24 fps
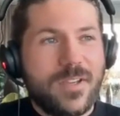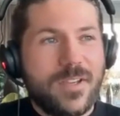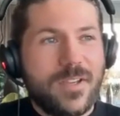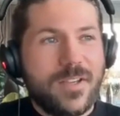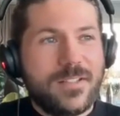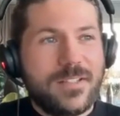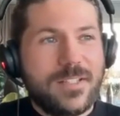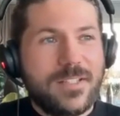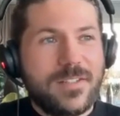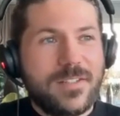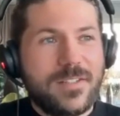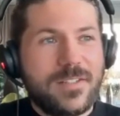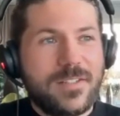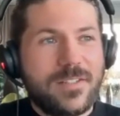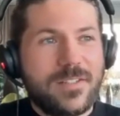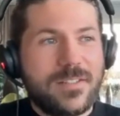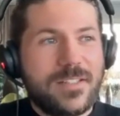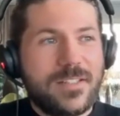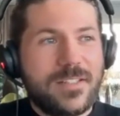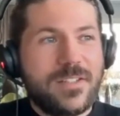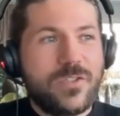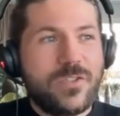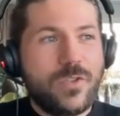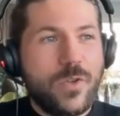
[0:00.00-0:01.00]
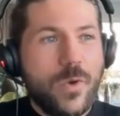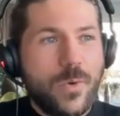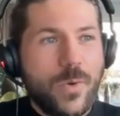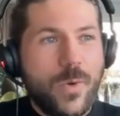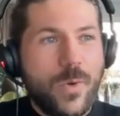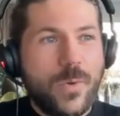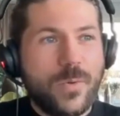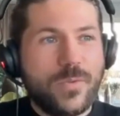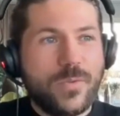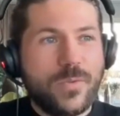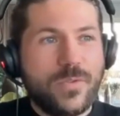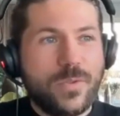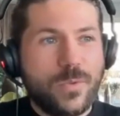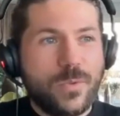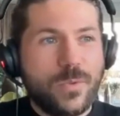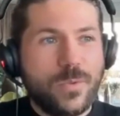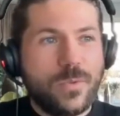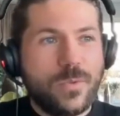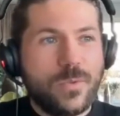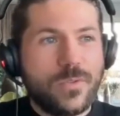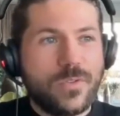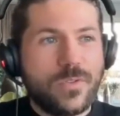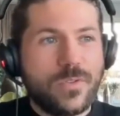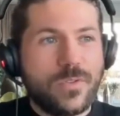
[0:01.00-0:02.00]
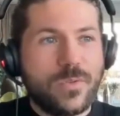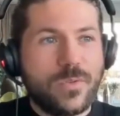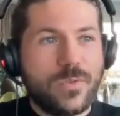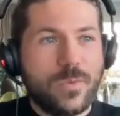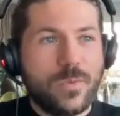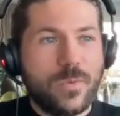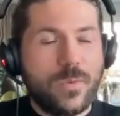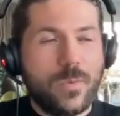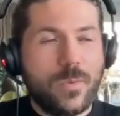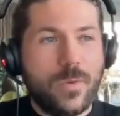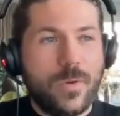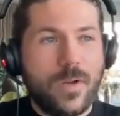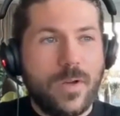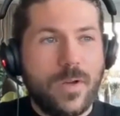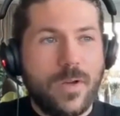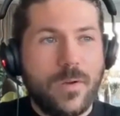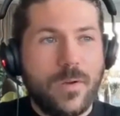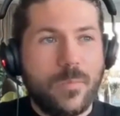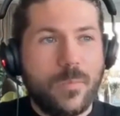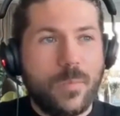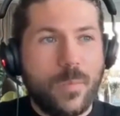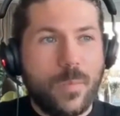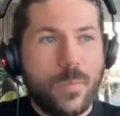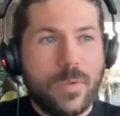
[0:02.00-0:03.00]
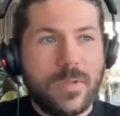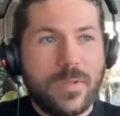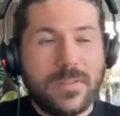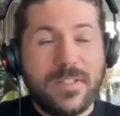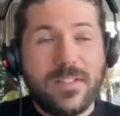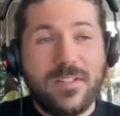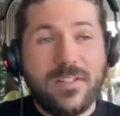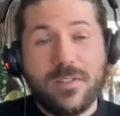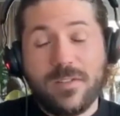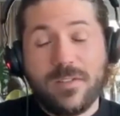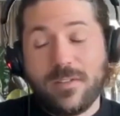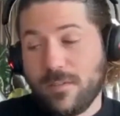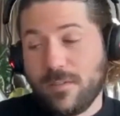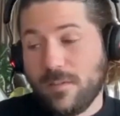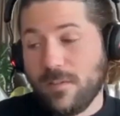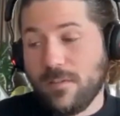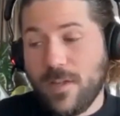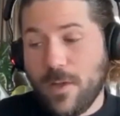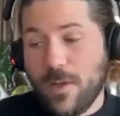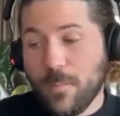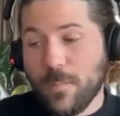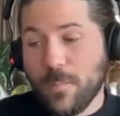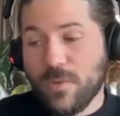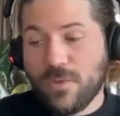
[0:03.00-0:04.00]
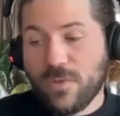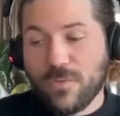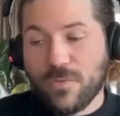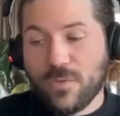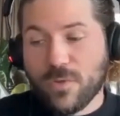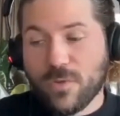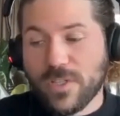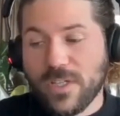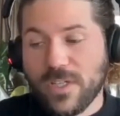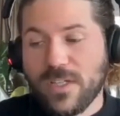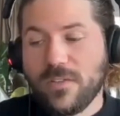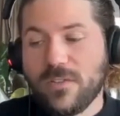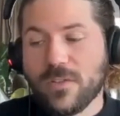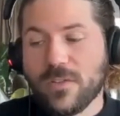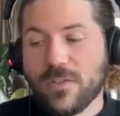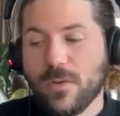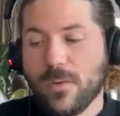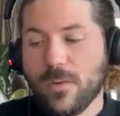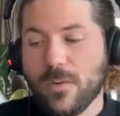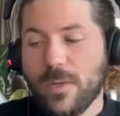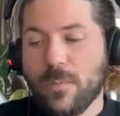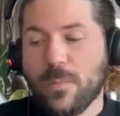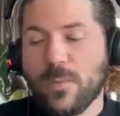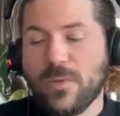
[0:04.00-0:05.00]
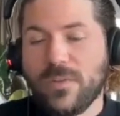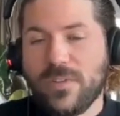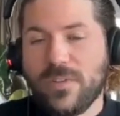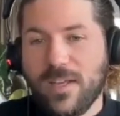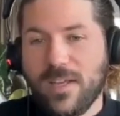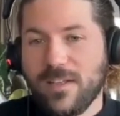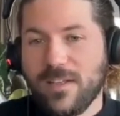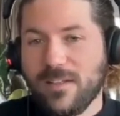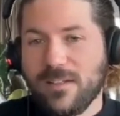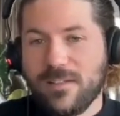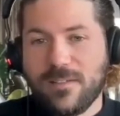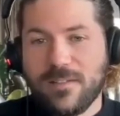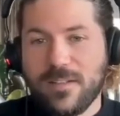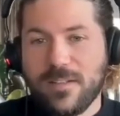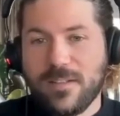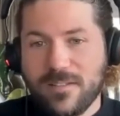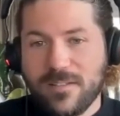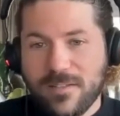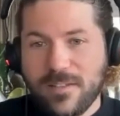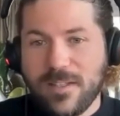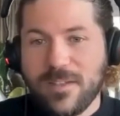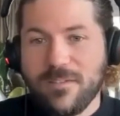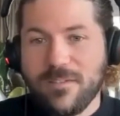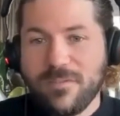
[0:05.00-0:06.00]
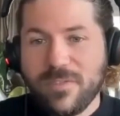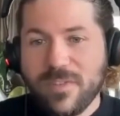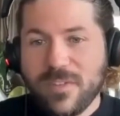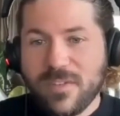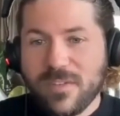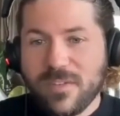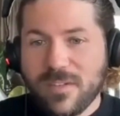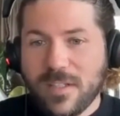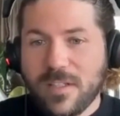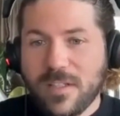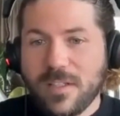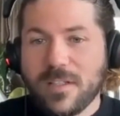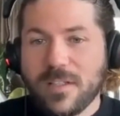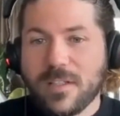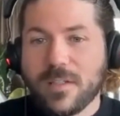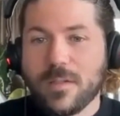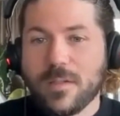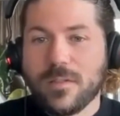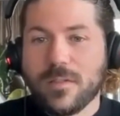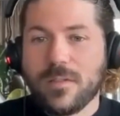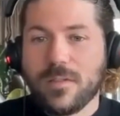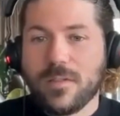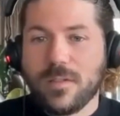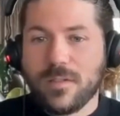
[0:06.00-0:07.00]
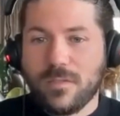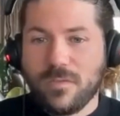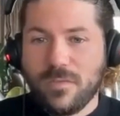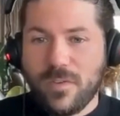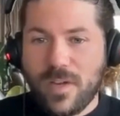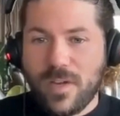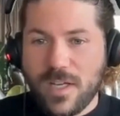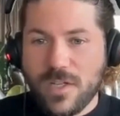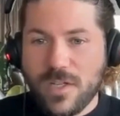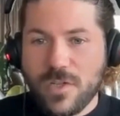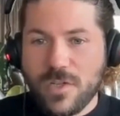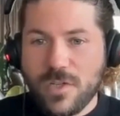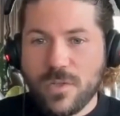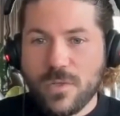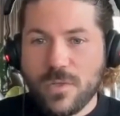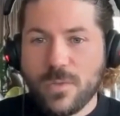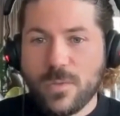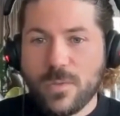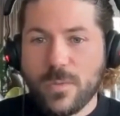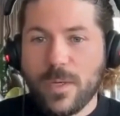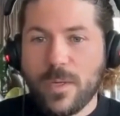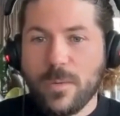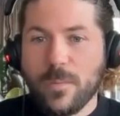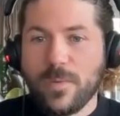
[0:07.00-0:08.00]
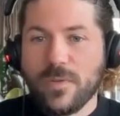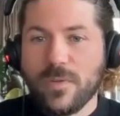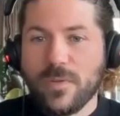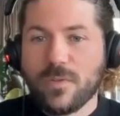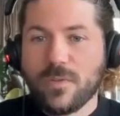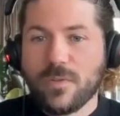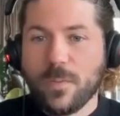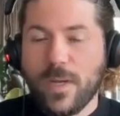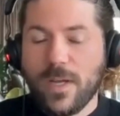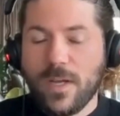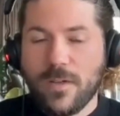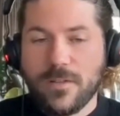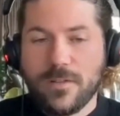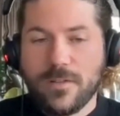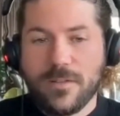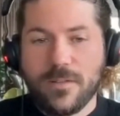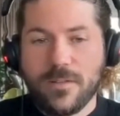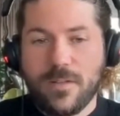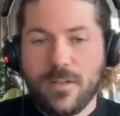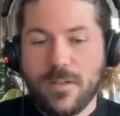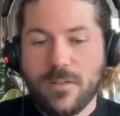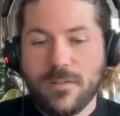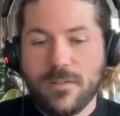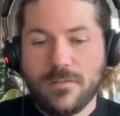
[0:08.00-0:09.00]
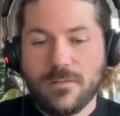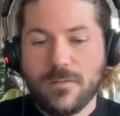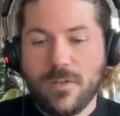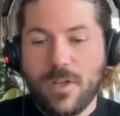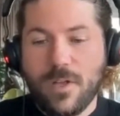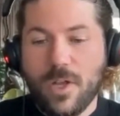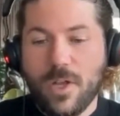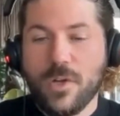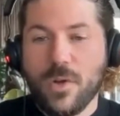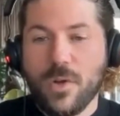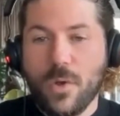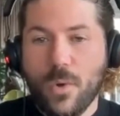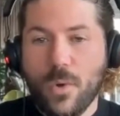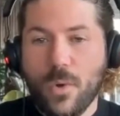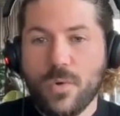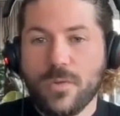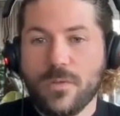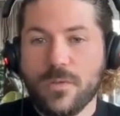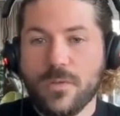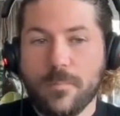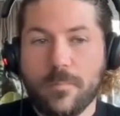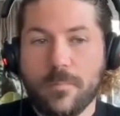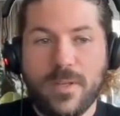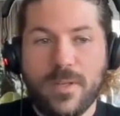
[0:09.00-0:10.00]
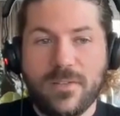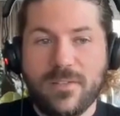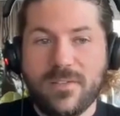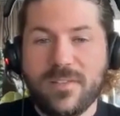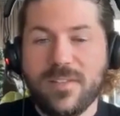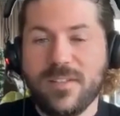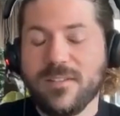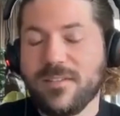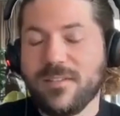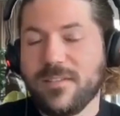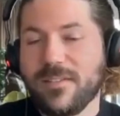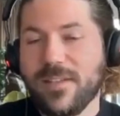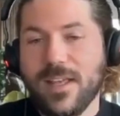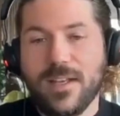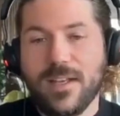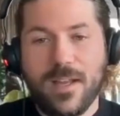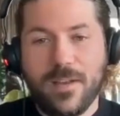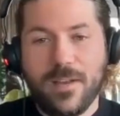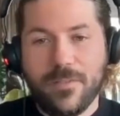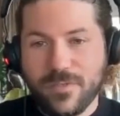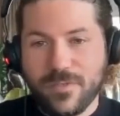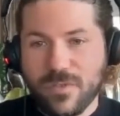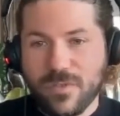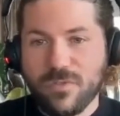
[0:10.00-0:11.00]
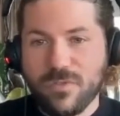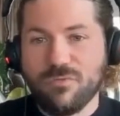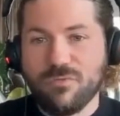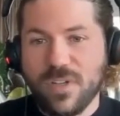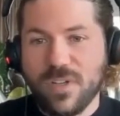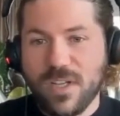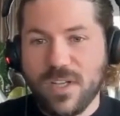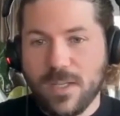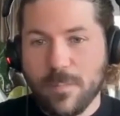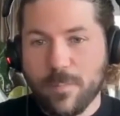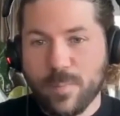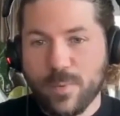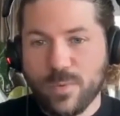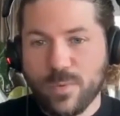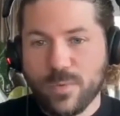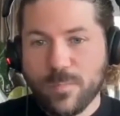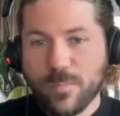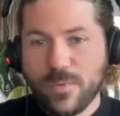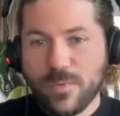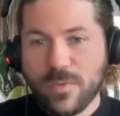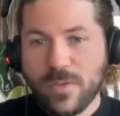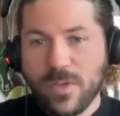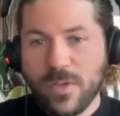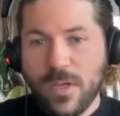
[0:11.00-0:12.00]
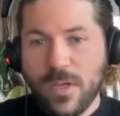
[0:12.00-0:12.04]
these no-code tools, this is now almost 4 years ago. It was at its infancy. It's very new. It was quite unknown, but since then have just really boomed.